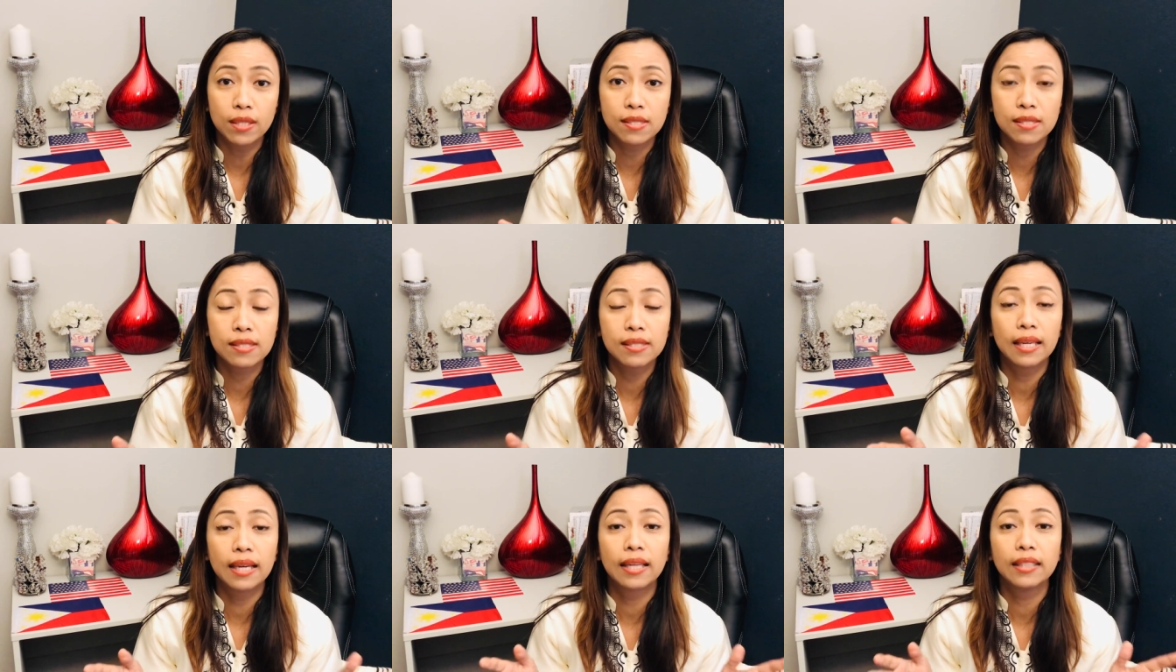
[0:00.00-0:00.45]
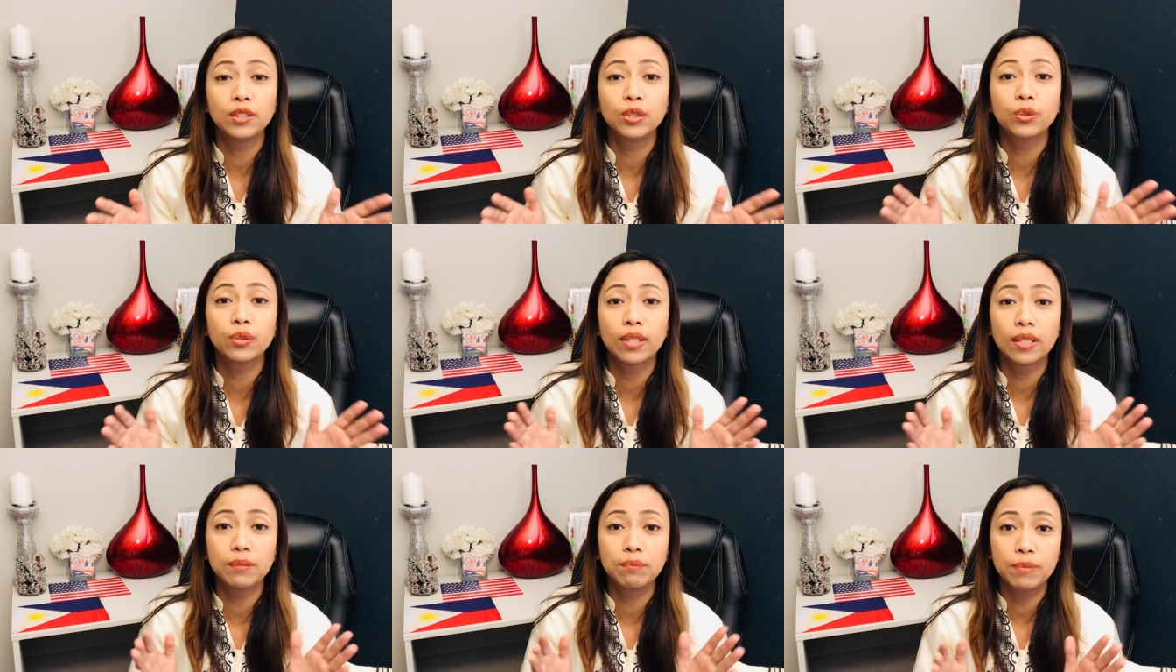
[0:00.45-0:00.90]
then you
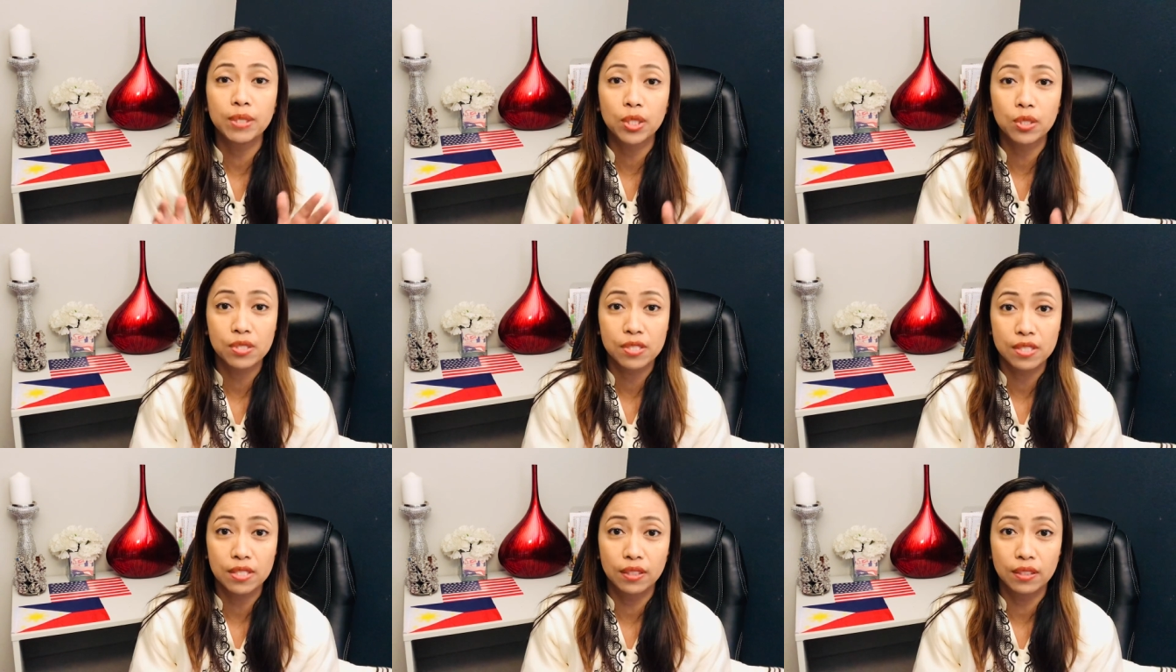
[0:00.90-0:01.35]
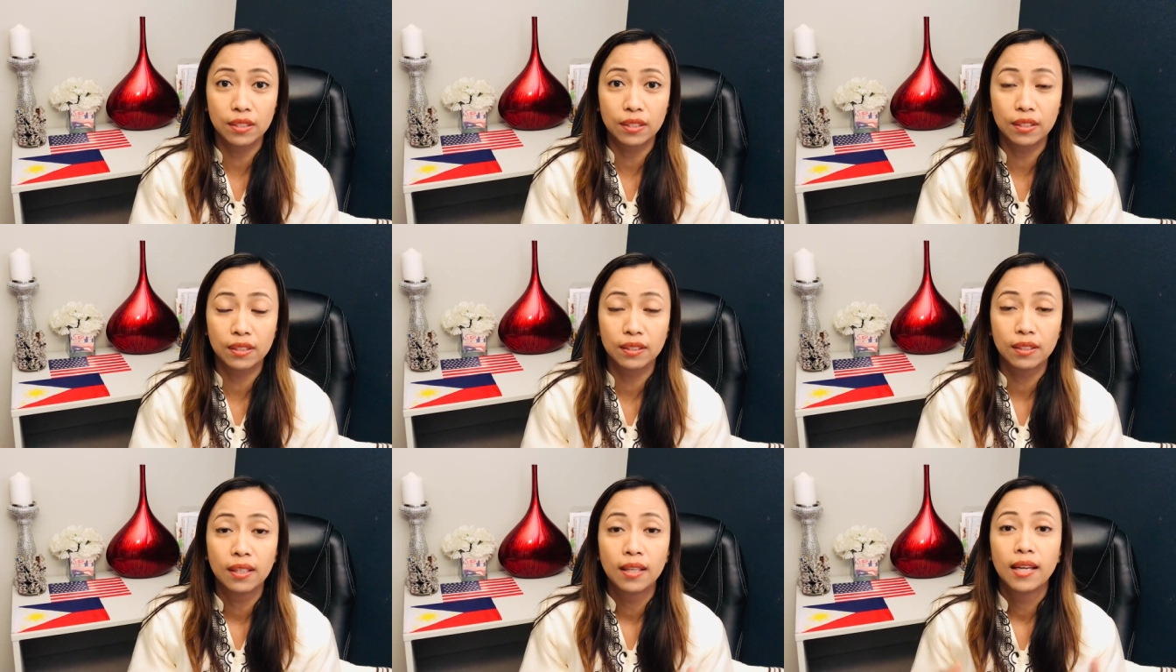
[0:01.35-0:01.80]
can be
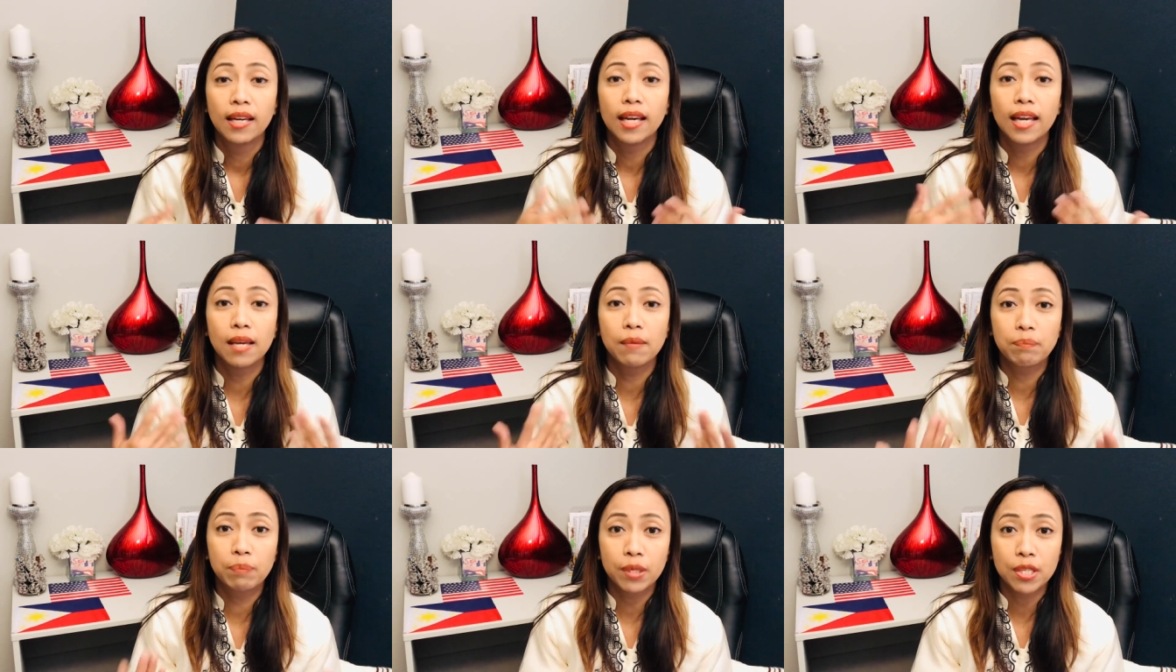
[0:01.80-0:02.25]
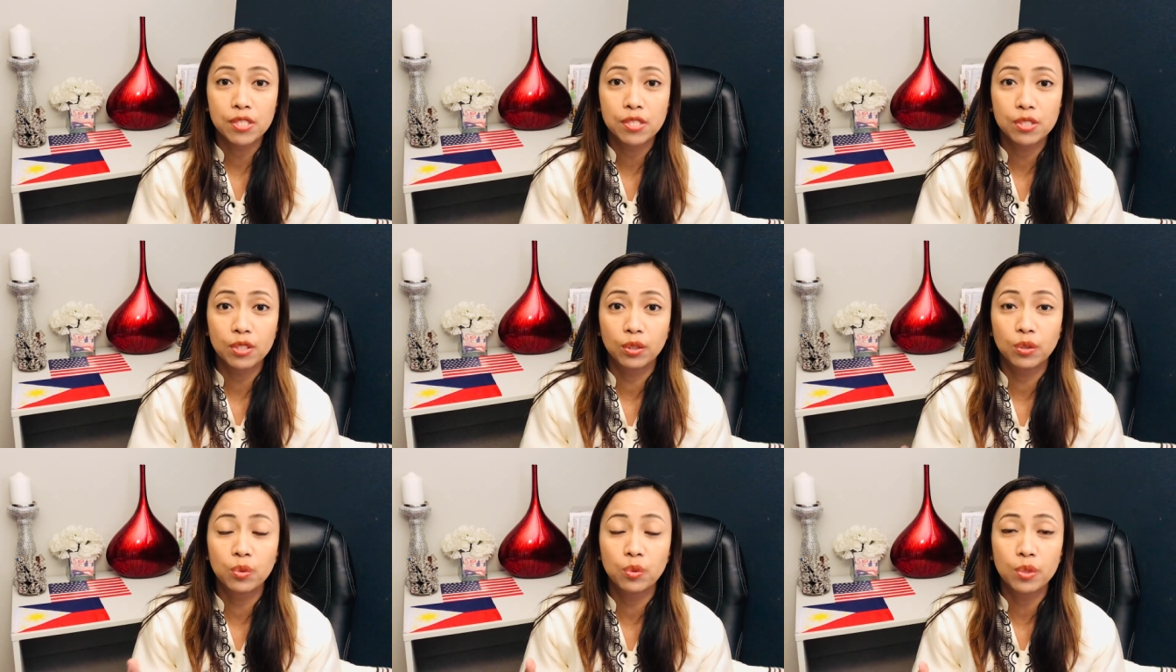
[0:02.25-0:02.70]
considered a
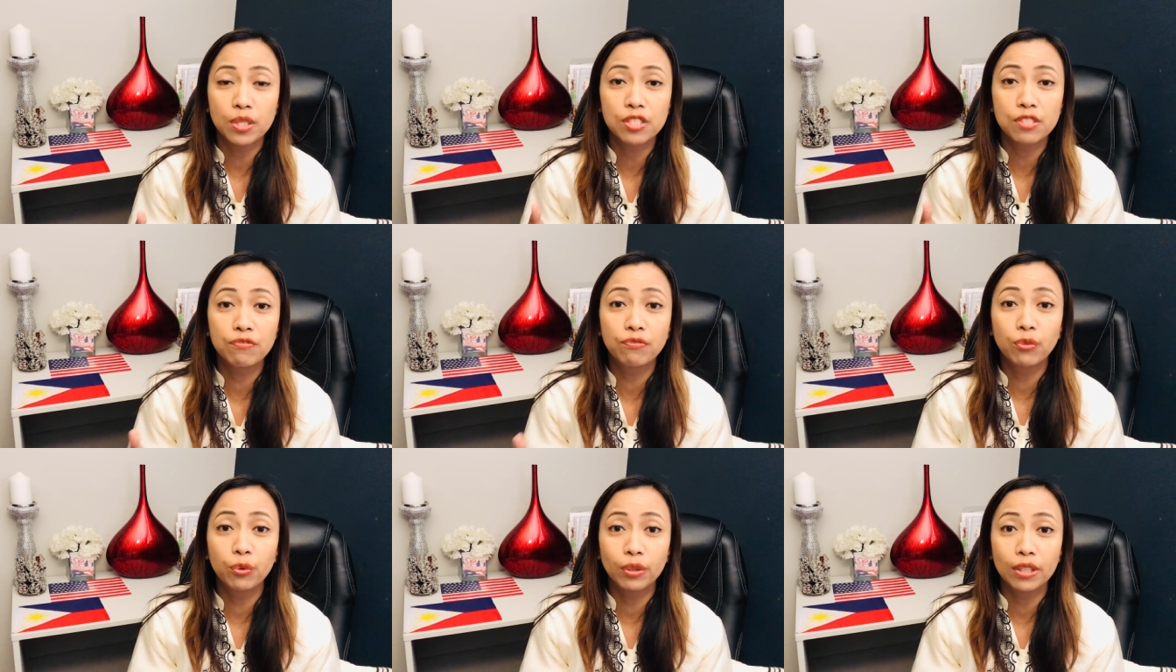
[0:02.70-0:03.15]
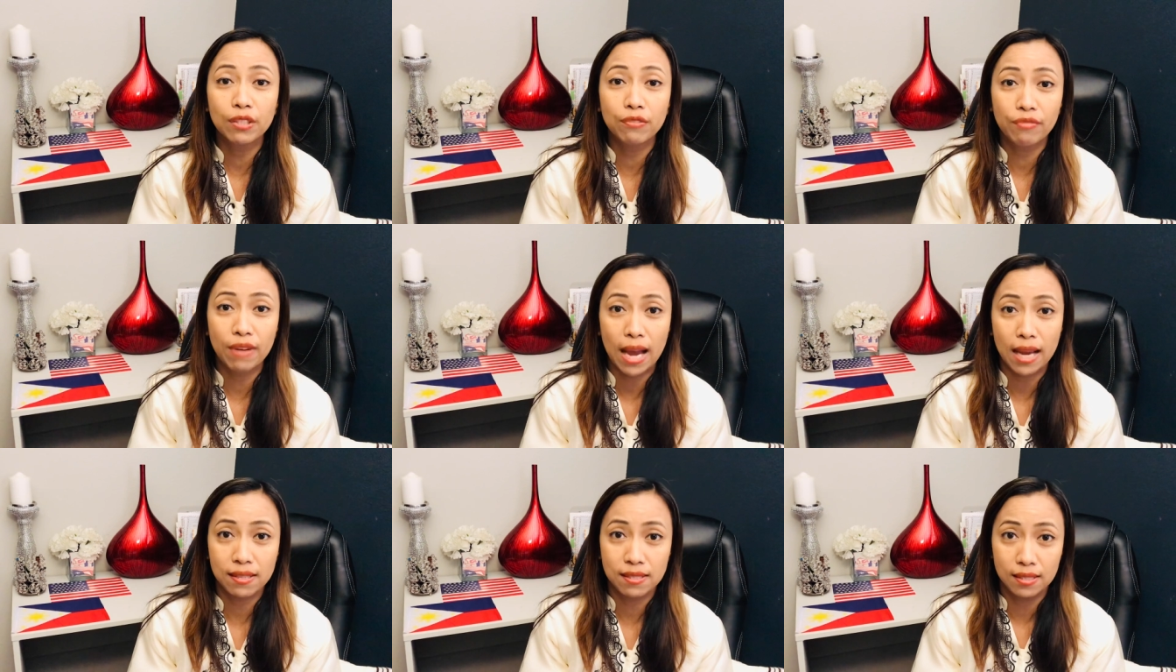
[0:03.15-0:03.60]
person who is fully
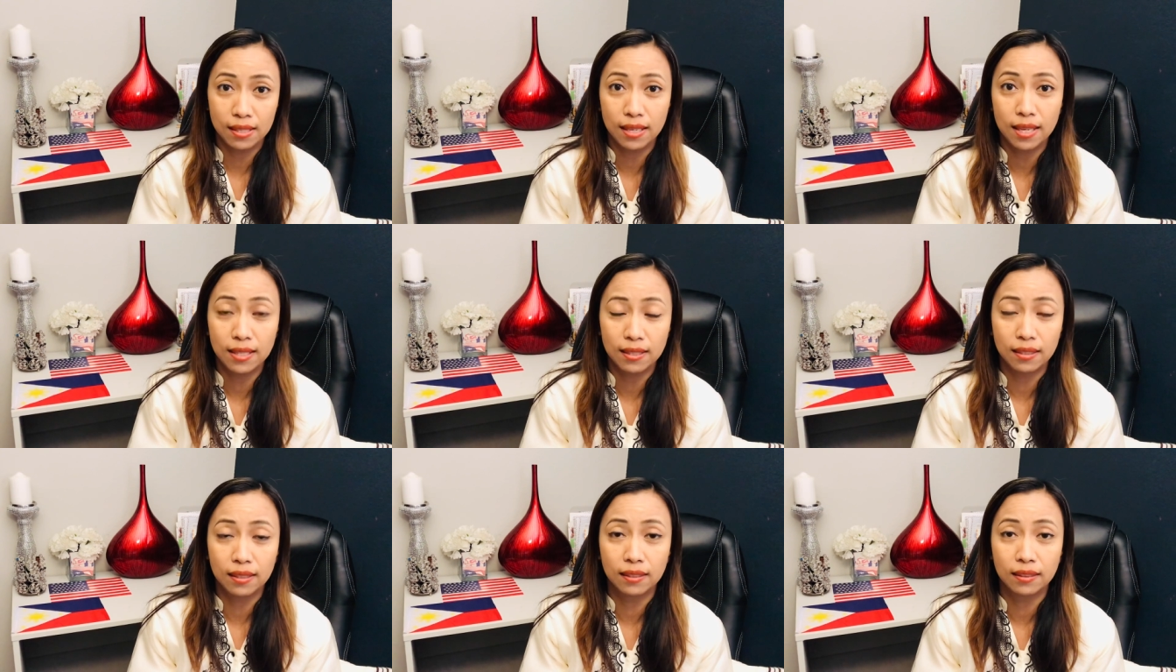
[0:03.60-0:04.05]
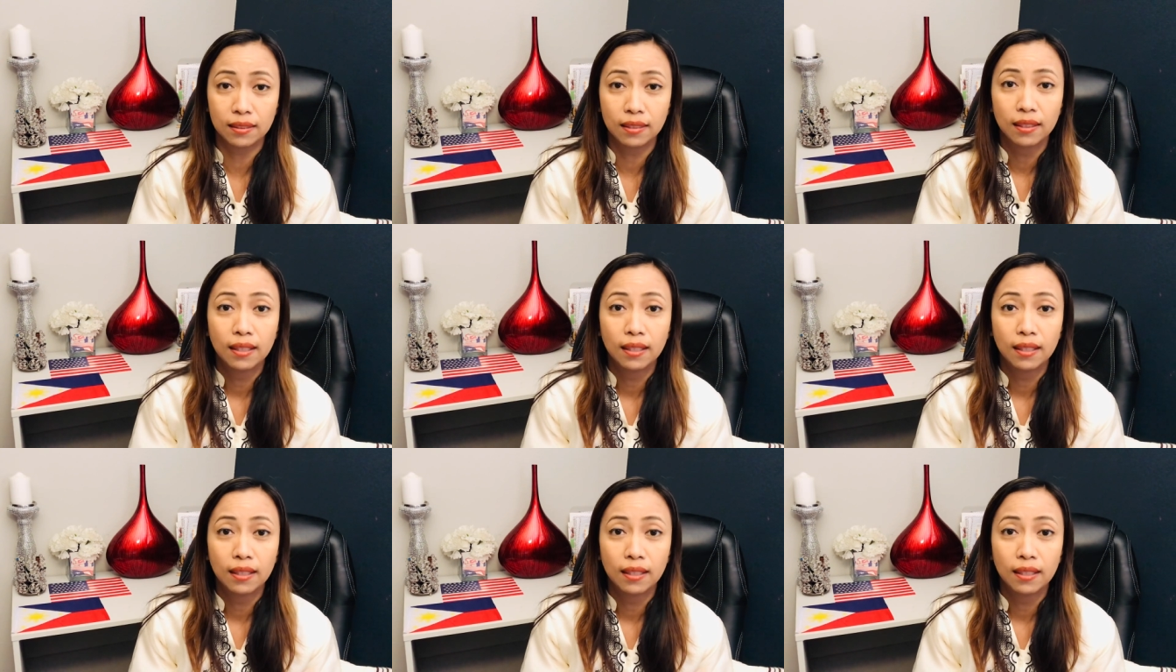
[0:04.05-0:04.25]
vaccinated.